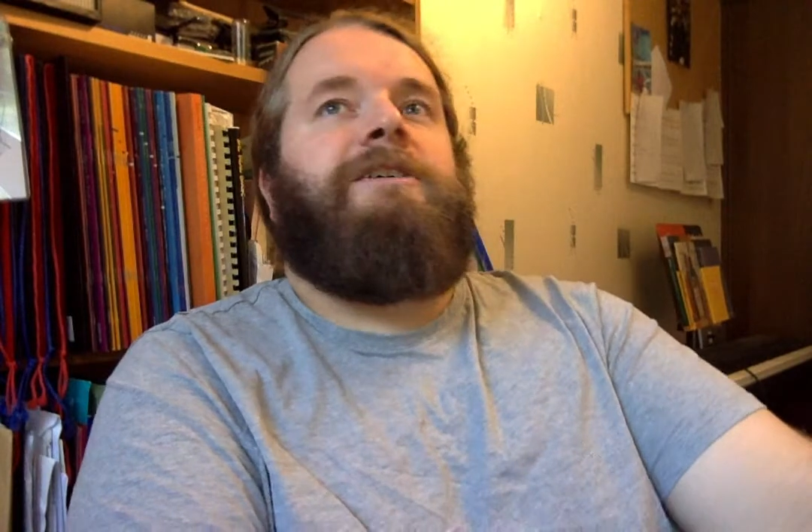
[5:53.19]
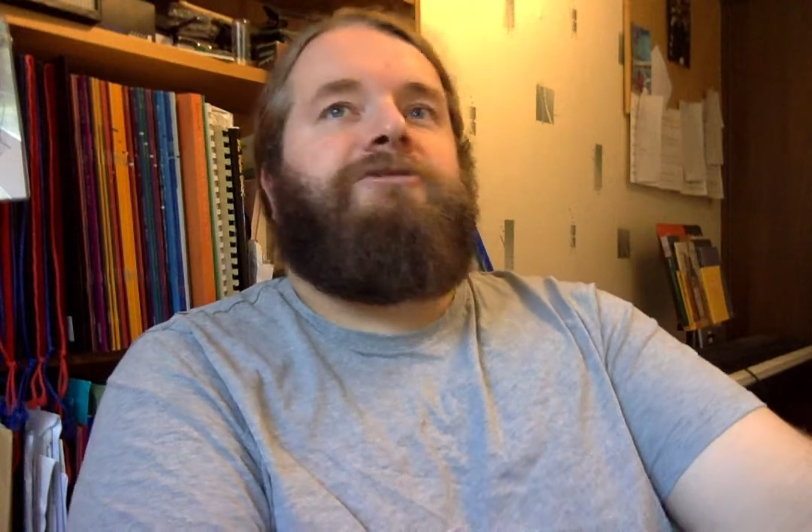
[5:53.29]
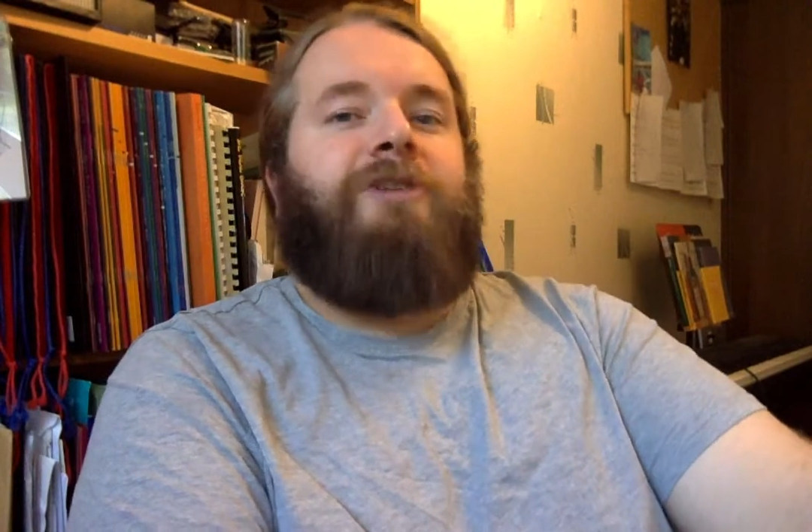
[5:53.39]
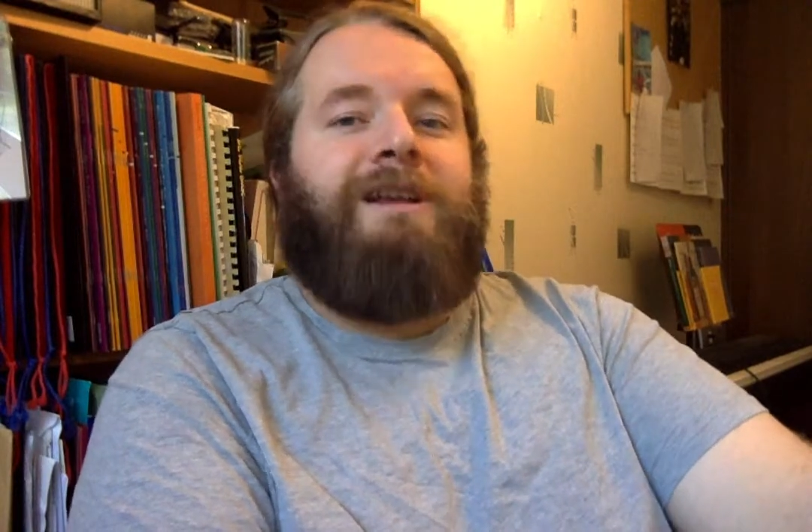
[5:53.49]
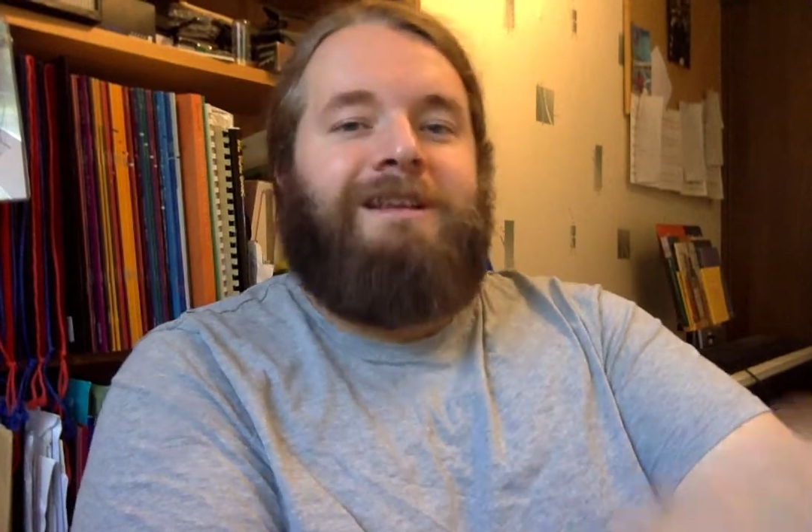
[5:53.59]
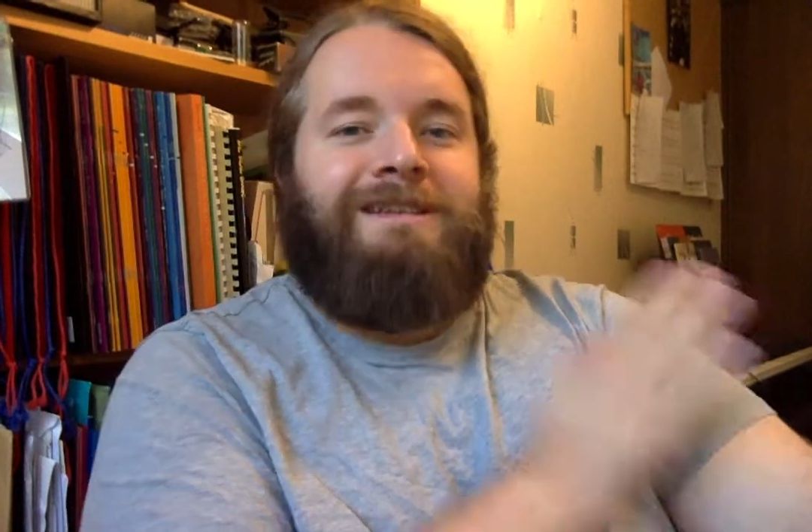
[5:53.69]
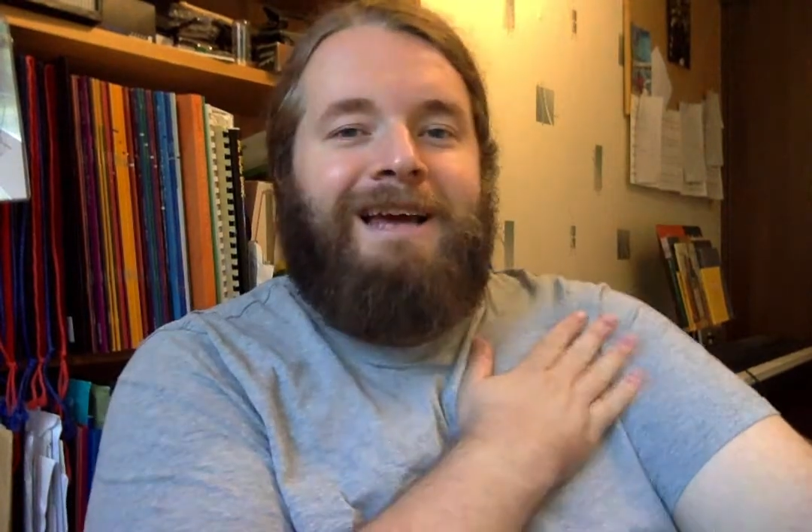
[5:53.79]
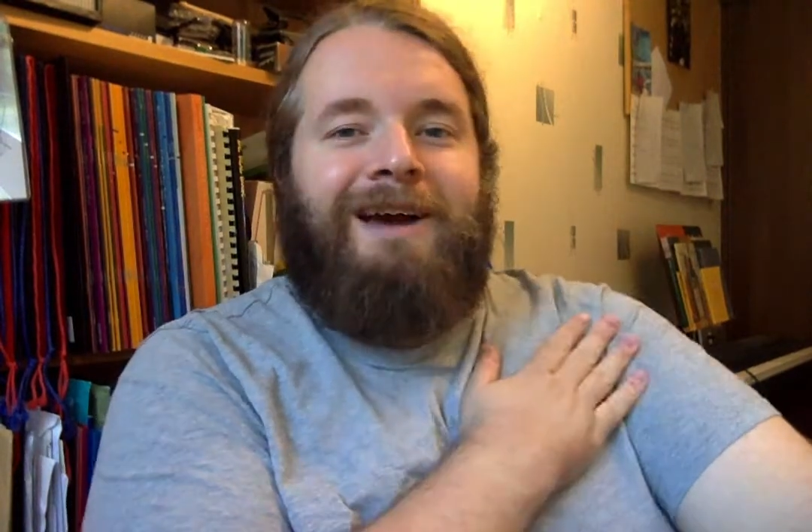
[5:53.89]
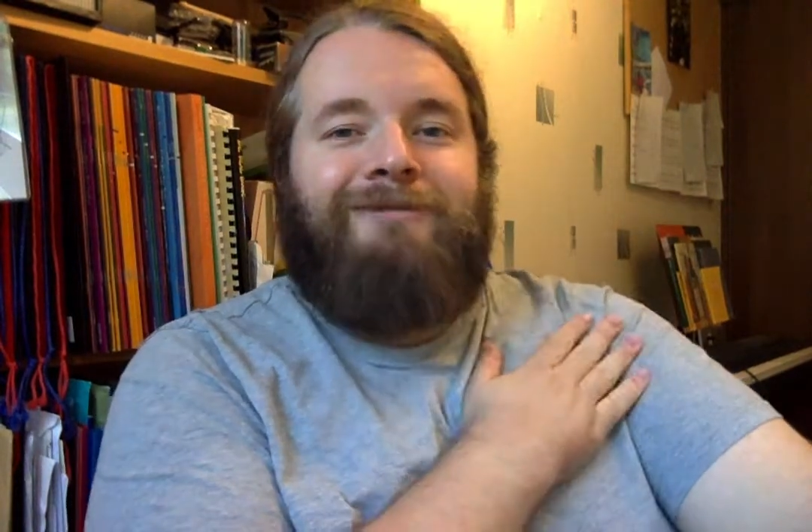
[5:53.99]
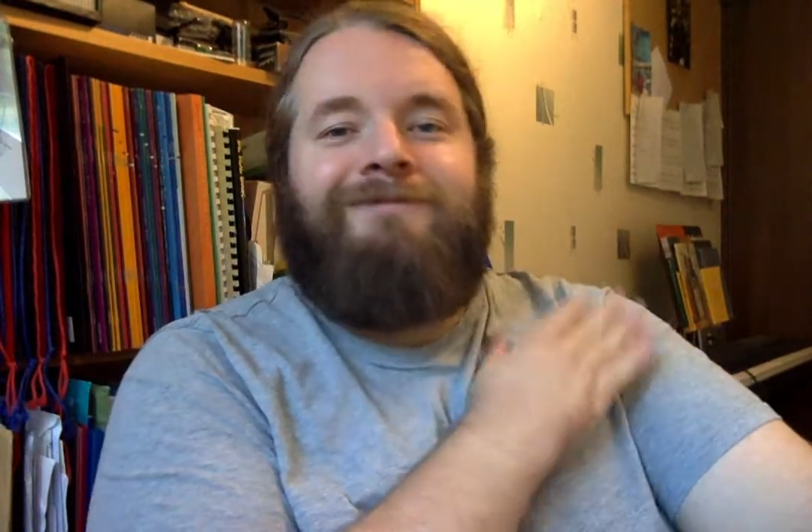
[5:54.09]
try the
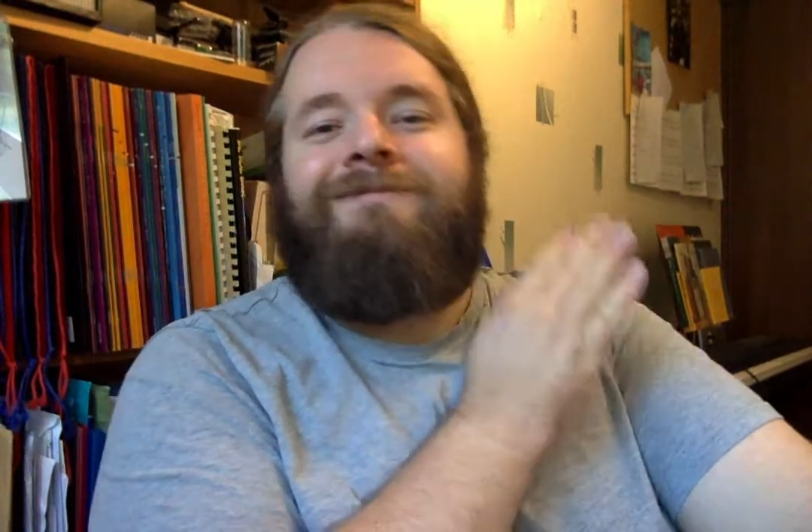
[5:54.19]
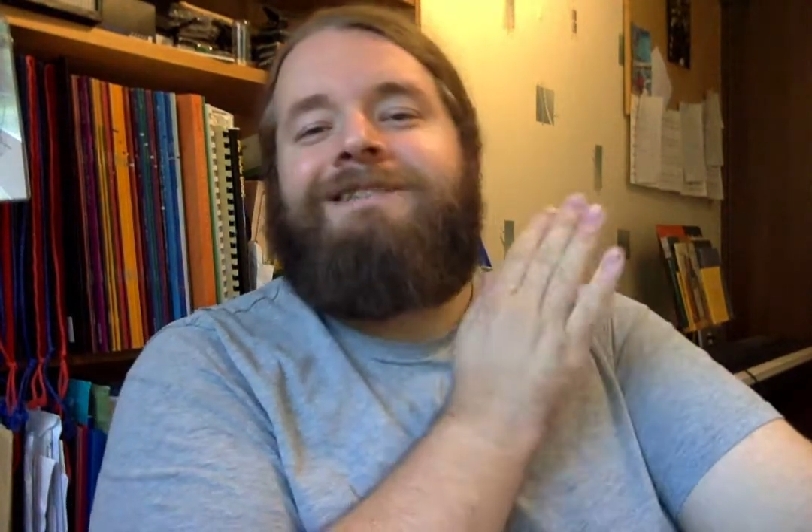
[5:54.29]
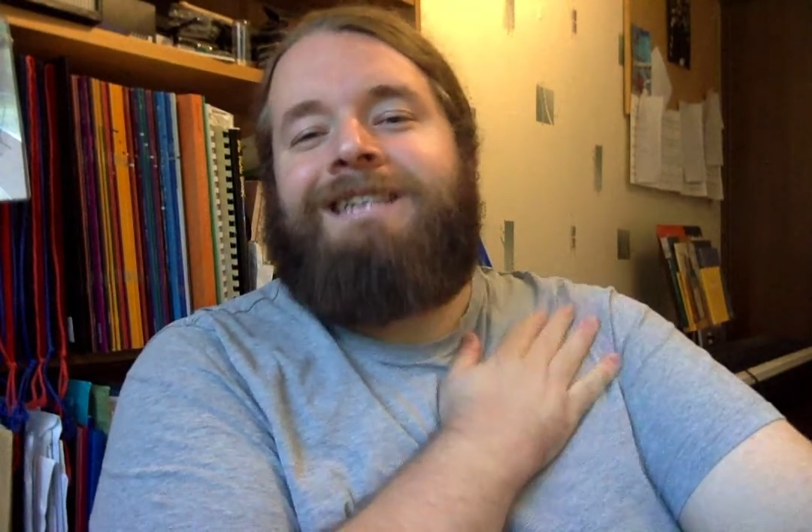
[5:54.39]
down,